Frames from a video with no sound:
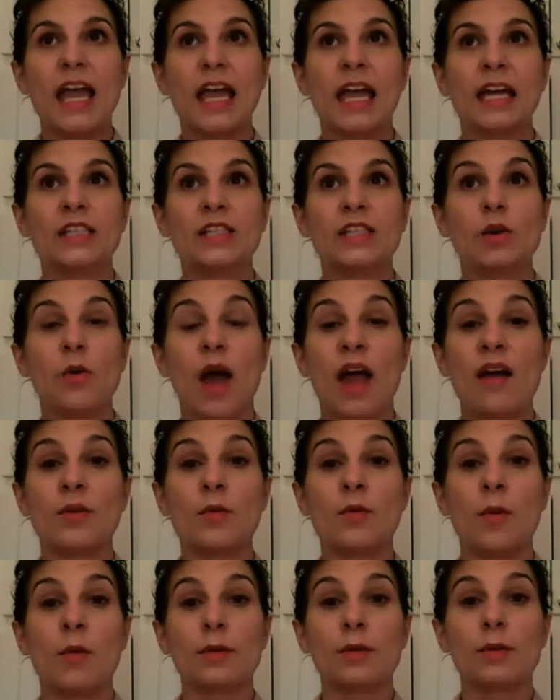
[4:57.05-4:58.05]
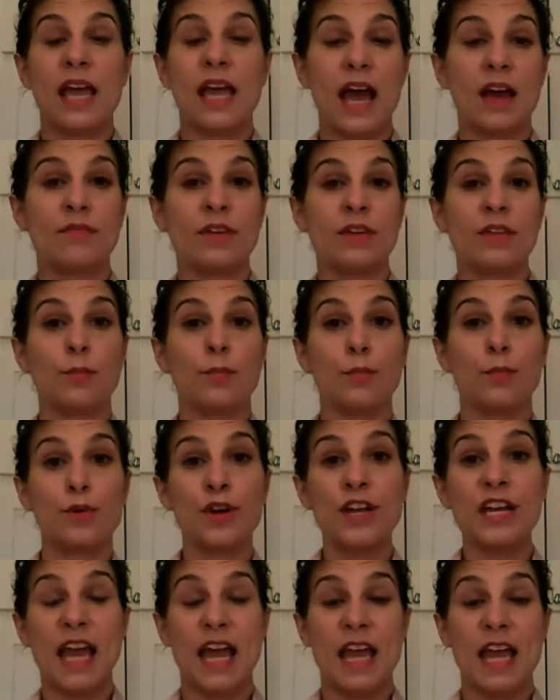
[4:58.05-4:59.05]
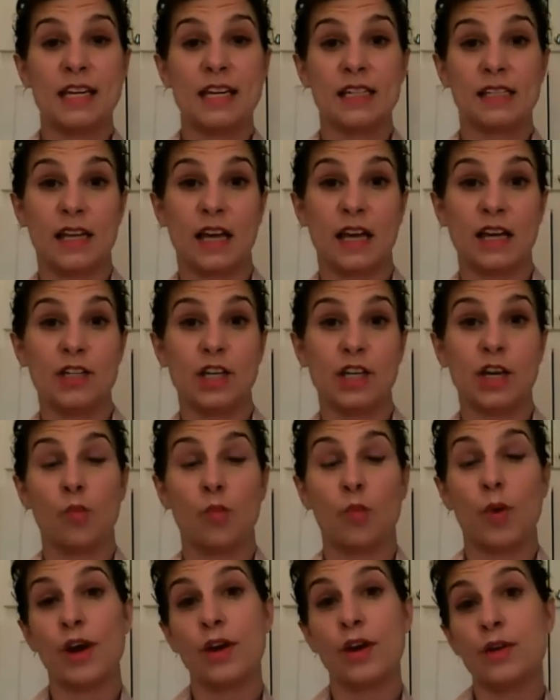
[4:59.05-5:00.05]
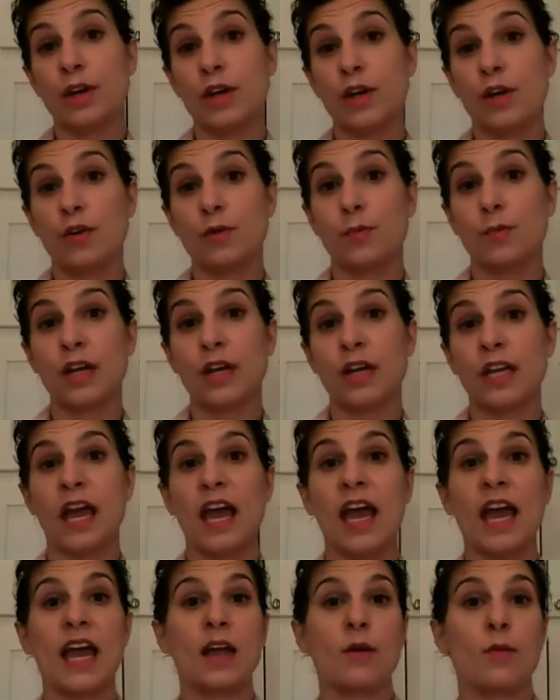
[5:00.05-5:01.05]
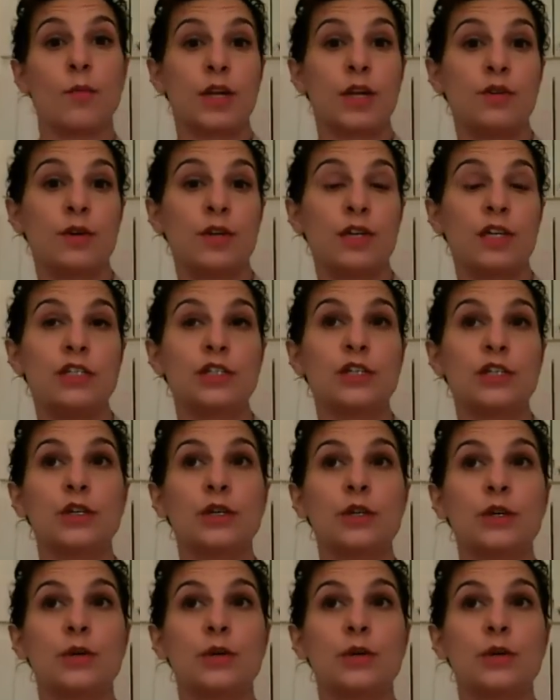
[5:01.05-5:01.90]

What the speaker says: And so everyone was having the pre-K discussion. Where are you going to go to pre-K? What are you going to